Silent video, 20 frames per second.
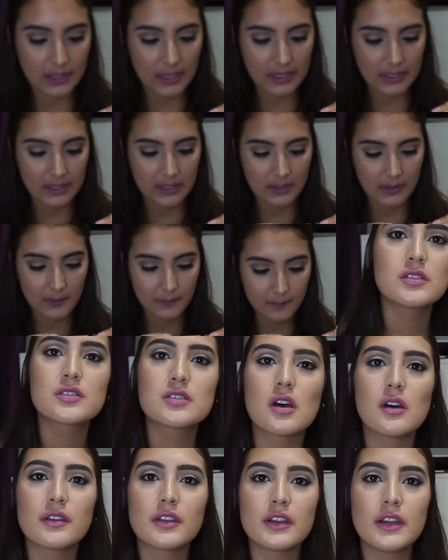like it.
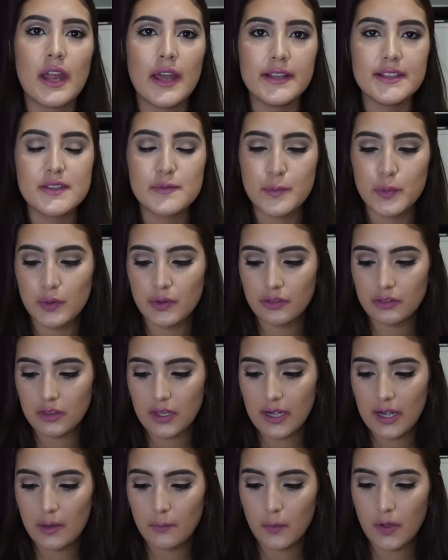So the next booth
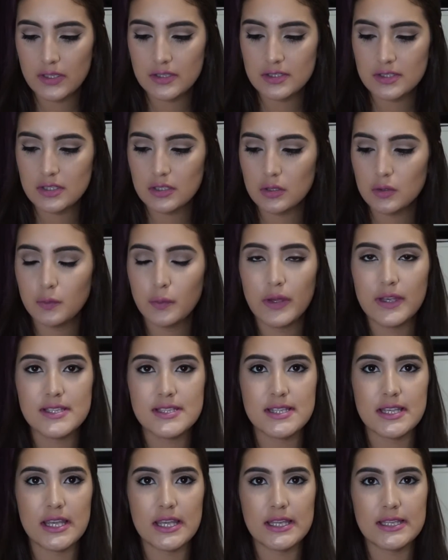that I went to
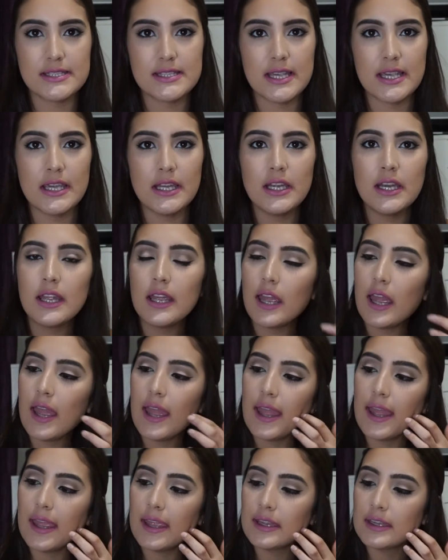was Eden,
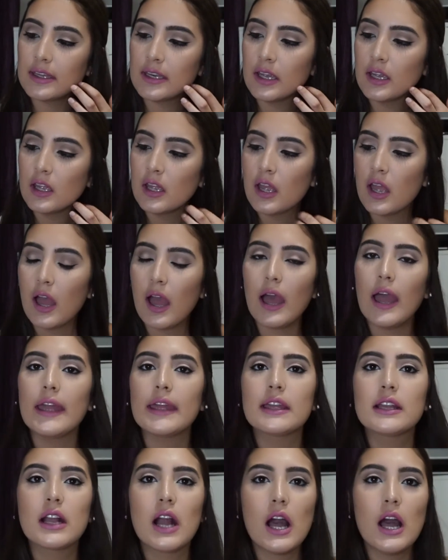and
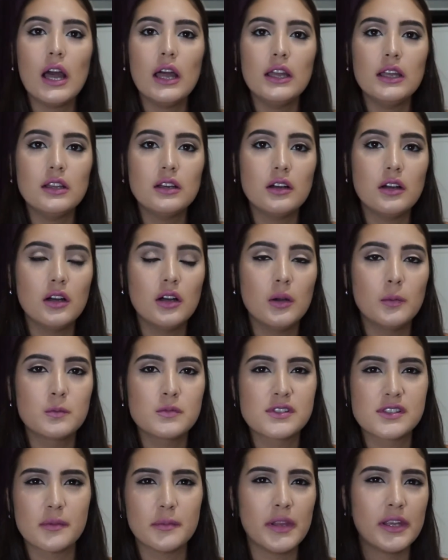I got
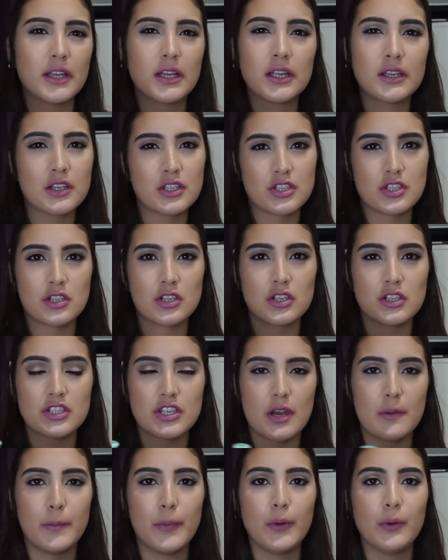um, some like conditioner
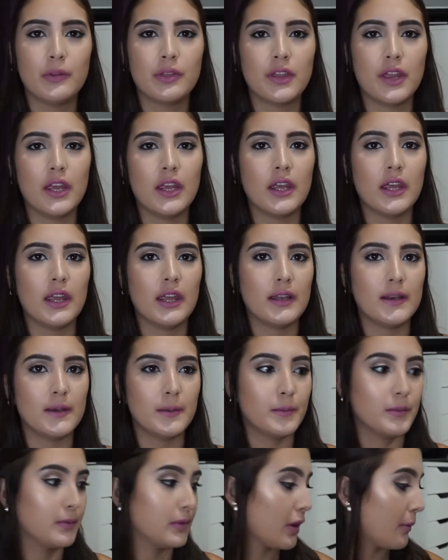shampoo thing
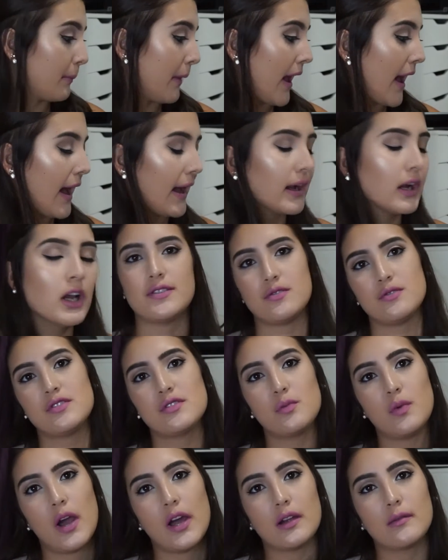in the bag. I chose
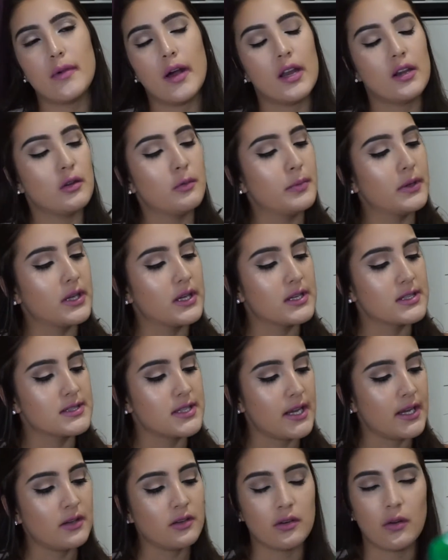the water bottle because
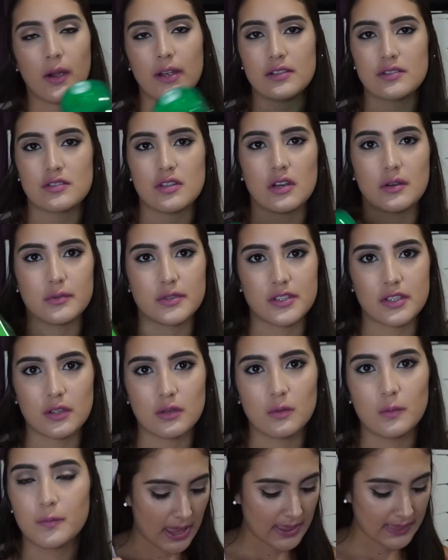I don't know, I just thought it was
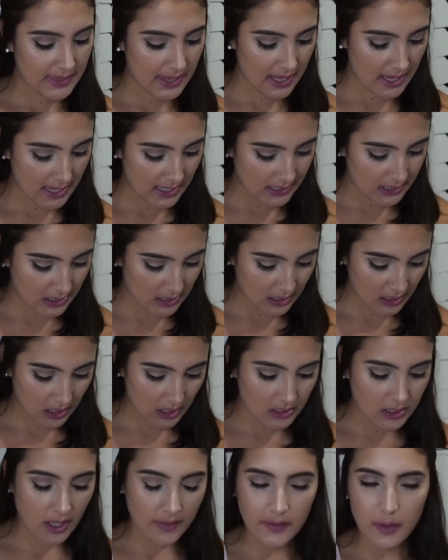cute. And then
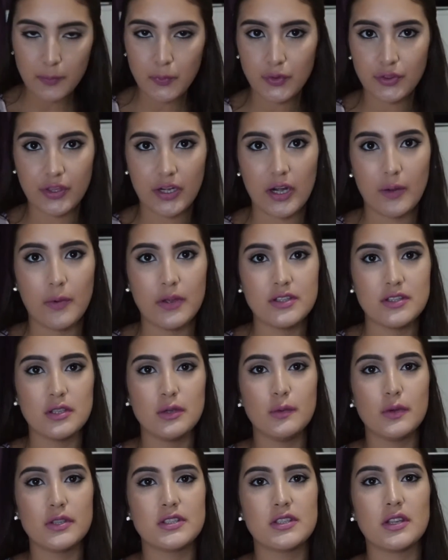another booth that I went
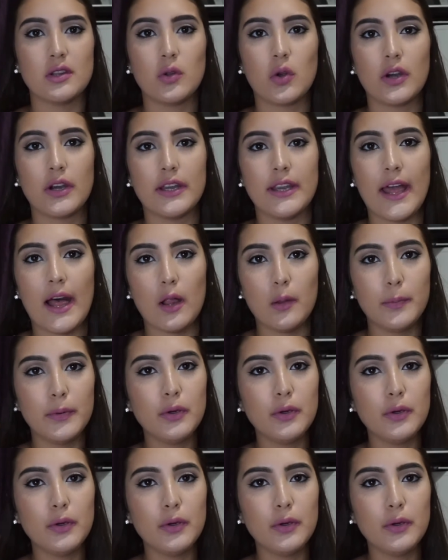to was the L'Oreal